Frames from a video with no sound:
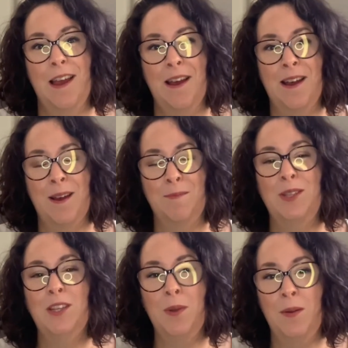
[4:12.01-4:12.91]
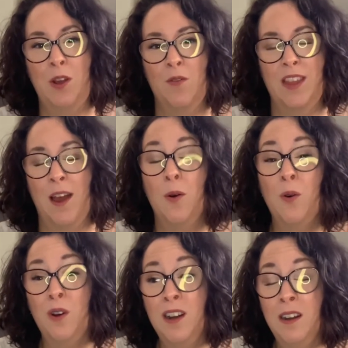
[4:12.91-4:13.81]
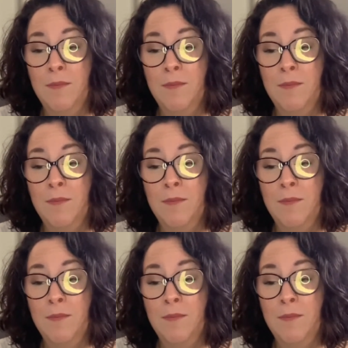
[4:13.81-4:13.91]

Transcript: Um, so that's why I would go with that. Or